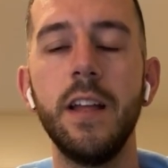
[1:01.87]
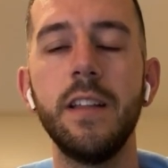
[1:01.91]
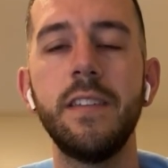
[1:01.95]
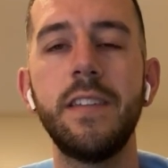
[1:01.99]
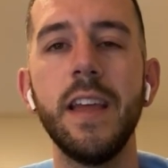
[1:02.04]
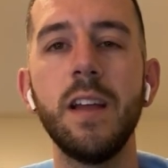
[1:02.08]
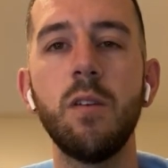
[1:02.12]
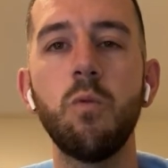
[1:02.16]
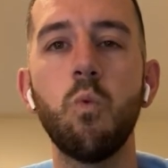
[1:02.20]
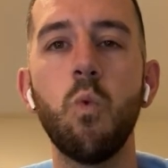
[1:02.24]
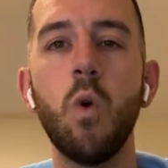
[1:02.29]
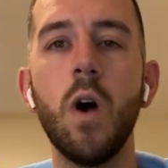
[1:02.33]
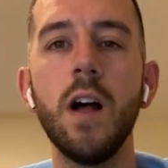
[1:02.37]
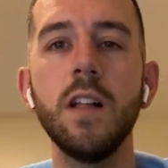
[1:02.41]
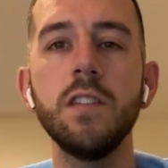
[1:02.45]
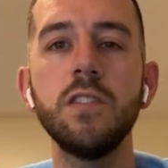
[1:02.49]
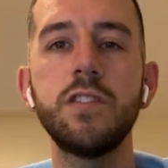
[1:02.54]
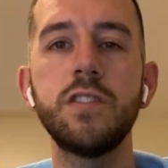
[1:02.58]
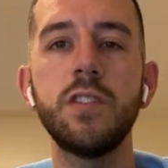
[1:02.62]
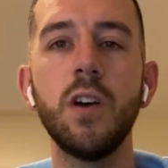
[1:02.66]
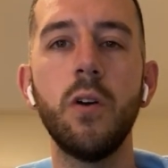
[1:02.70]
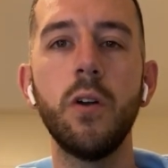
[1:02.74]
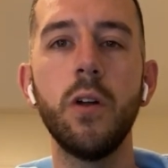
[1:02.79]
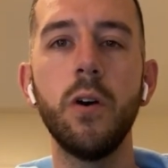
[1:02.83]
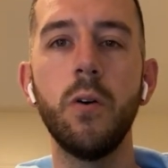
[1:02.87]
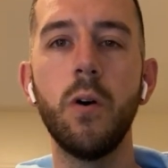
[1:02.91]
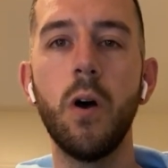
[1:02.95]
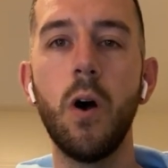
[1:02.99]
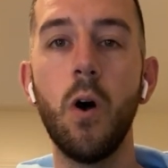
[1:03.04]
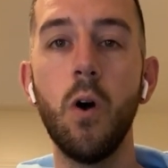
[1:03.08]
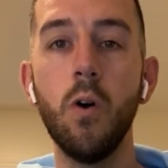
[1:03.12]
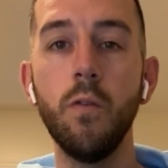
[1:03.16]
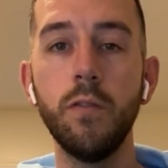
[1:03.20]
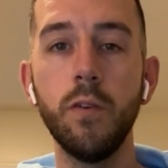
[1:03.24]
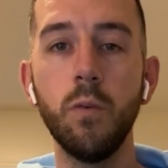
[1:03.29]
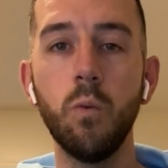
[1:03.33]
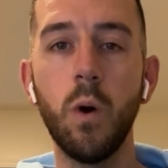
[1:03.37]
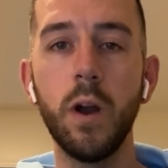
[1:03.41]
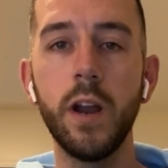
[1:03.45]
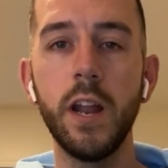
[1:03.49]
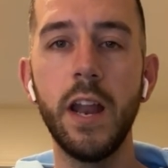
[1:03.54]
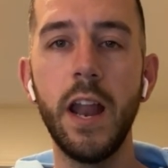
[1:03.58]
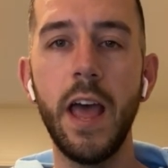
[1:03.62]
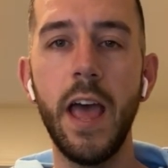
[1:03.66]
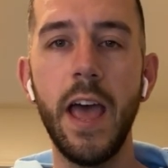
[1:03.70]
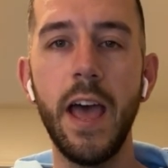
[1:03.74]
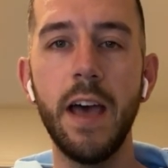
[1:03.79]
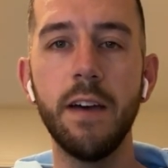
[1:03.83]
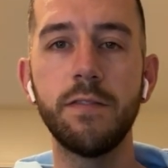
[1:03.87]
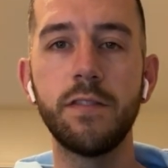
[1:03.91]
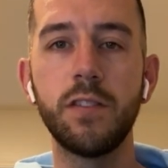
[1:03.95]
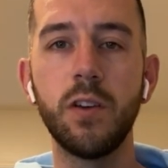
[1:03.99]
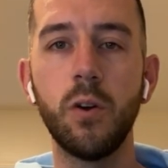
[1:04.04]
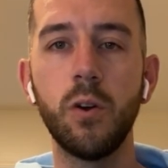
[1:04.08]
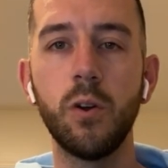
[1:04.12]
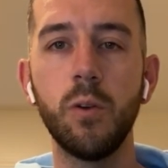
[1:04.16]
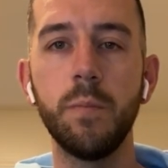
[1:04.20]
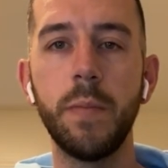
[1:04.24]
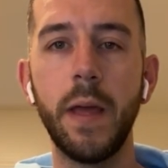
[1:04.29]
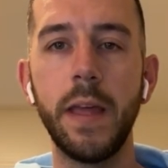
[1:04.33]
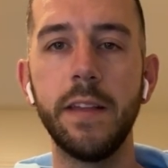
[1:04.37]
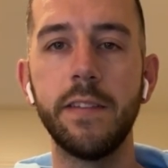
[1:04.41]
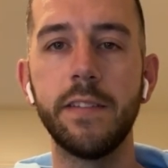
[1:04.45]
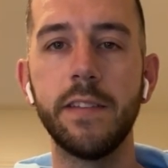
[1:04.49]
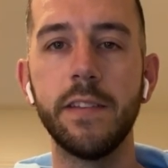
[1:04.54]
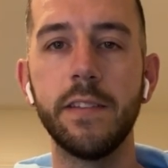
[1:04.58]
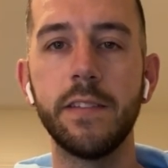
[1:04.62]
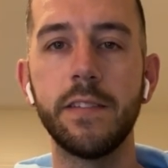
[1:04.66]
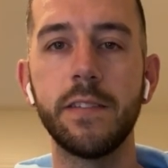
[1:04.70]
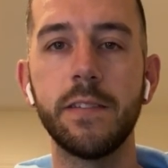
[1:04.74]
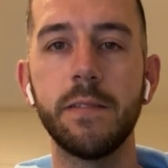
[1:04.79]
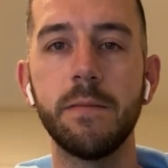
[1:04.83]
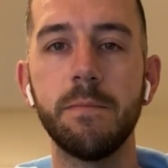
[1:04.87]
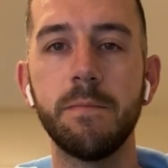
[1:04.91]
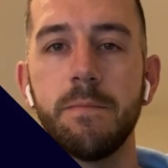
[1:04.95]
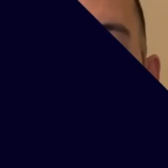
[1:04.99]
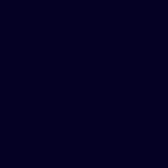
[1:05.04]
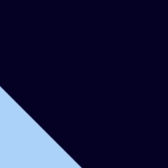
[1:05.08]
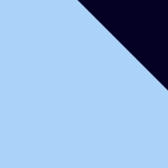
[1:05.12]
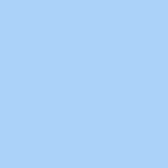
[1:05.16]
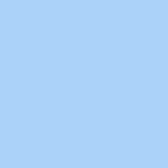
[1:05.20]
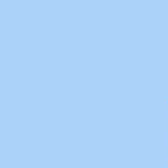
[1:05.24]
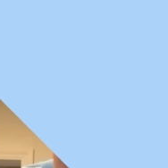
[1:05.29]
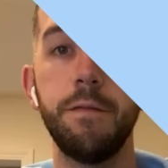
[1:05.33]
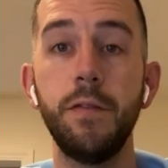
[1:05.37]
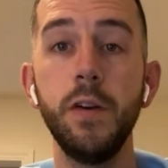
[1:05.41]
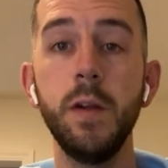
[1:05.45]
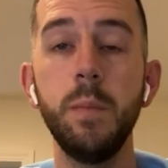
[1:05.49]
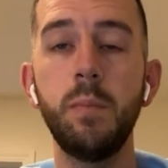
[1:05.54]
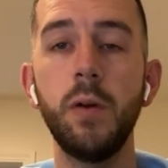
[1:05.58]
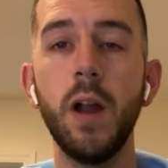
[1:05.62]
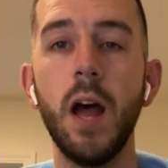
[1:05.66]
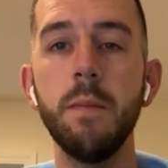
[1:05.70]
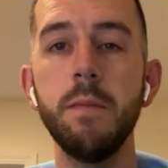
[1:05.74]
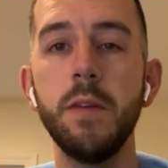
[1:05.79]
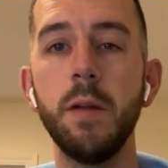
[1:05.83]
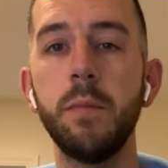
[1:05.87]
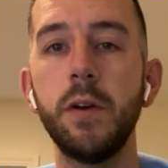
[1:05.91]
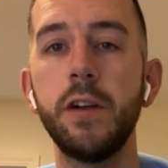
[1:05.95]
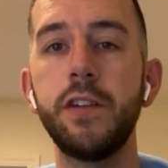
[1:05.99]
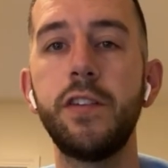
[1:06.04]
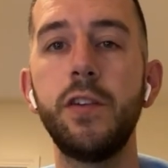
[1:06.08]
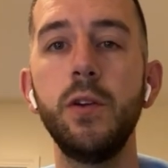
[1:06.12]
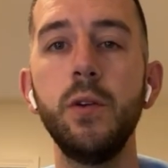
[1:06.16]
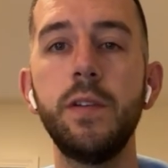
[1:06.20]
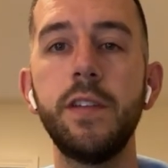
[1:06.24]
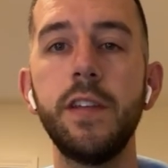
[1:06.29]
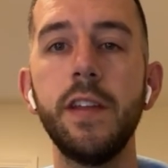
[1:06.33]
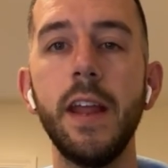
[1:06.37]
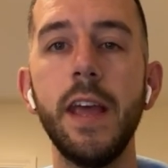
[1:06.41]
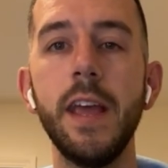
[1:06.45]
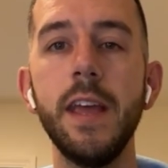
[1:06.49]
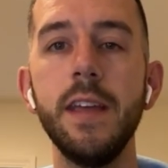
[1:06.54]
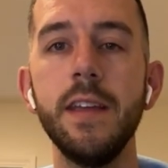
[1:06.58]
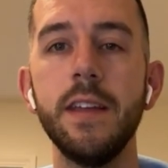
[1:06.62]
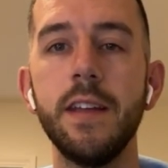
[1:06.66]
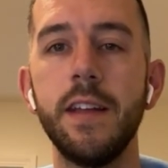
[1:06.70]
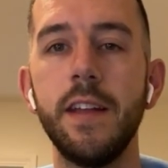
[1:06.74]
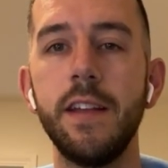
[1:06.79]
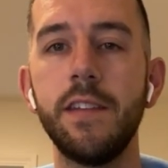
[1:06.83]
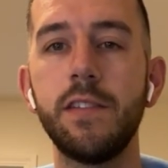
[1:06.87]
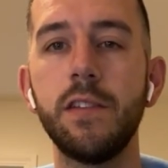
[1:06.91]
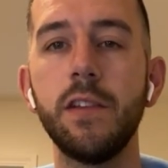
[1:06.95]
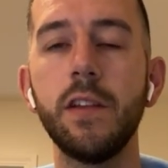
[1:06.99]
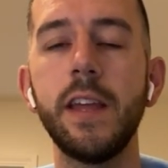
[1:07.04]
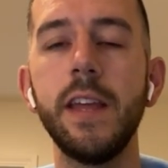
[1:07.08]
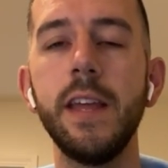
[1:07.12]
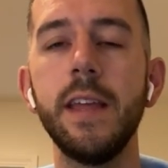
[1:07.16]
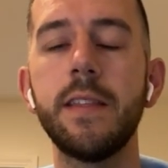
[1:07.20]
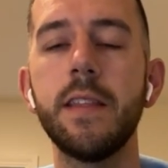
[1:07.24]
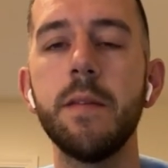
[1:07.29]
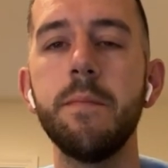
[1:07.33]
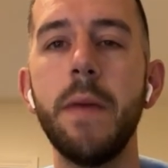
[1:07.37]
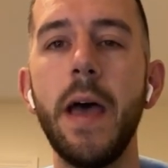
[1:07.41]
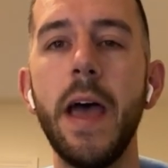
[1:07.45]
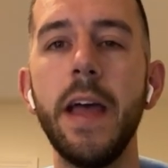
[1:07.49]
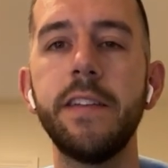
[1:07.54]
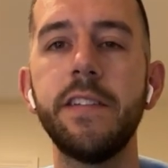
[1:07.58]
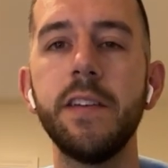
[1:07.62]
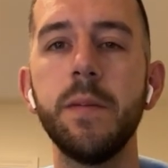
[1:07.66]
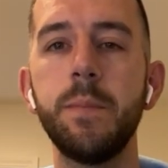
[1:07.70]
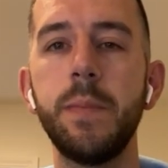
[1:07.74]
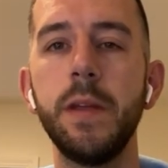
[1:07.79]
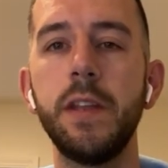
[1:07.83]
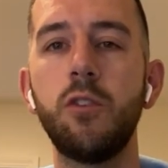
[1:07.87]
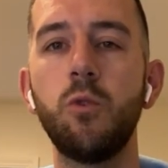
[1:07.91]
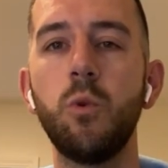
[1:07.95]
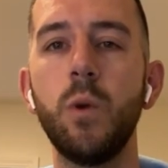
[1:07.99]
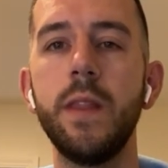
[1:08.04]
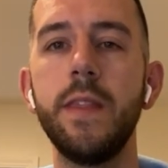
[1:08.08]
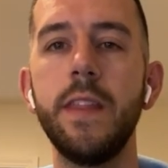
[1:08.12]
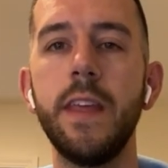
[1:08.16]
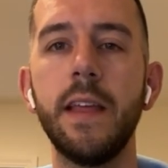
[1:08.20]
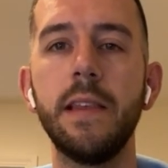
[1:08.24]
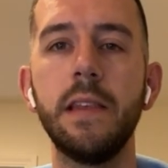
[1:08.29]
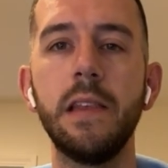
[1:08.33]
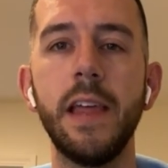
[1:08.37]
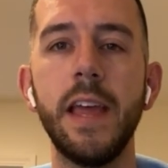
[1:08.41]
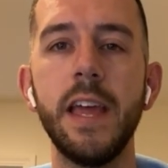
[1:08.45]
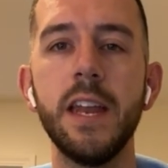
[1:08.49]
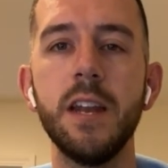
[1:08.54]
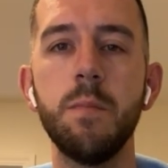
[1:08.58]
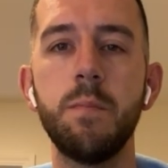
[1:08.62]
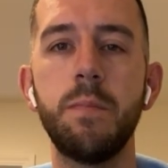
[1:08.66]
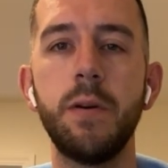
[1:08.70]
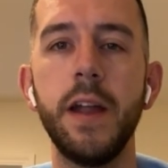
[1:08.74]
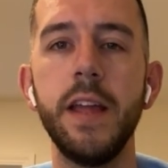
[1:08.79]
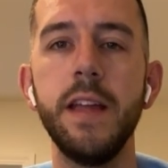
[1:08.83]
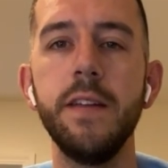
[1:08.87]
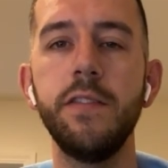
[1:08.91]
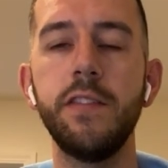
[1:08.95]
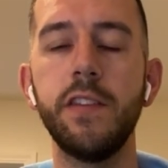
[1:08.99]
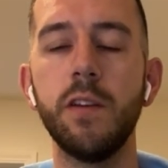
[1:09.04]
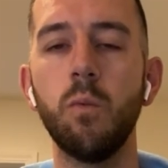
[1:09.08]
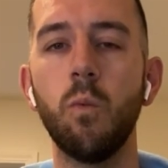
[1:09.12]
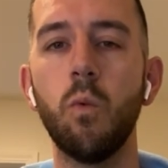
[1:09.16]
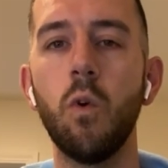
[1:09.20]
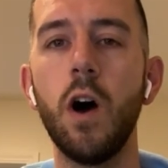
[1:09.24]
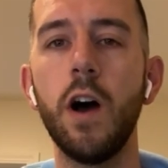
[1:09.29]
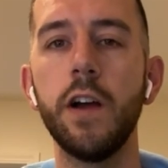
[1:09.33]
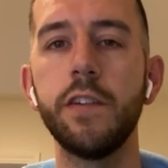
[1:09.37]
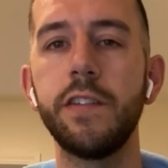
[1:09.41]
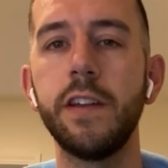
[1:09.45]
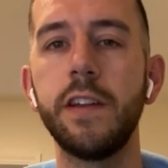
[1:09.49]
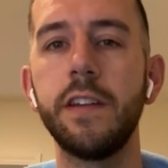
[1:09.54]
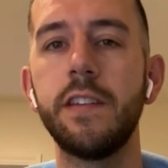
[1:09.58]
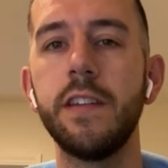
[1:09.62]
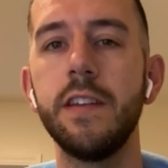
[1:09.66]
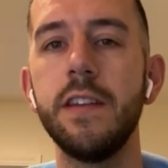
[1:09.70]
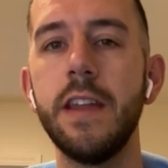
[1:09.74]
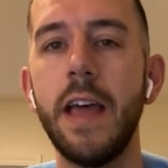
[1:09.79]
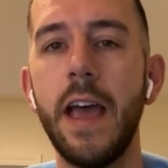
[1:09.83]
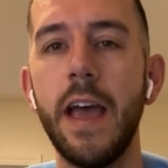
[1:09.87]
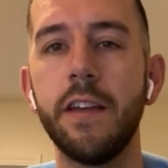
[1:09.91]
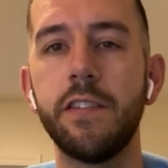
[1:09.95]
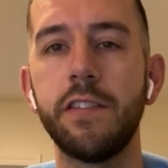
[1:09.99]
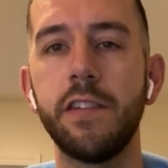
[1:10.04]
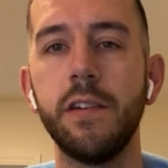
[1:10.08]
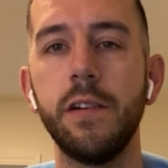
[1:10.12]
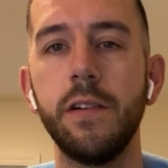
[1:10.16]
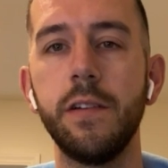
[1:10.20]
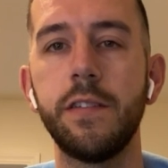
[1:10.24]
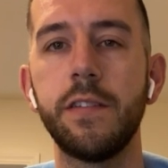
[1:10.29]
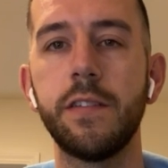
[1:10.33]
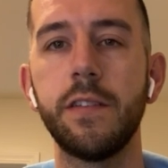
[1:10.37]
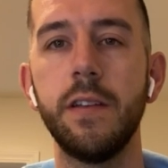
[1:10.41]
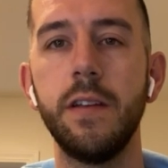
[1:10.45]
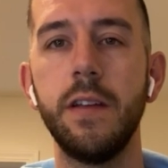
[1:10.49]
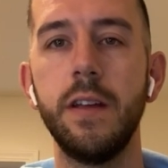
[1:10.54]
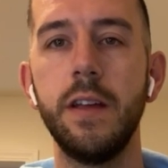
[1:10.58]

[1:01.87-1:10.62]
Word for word: Take Juan Soto over one and a half total bases. Free prop number two today is looking at the matchup between the Atlanta Braves and Washington Nationals.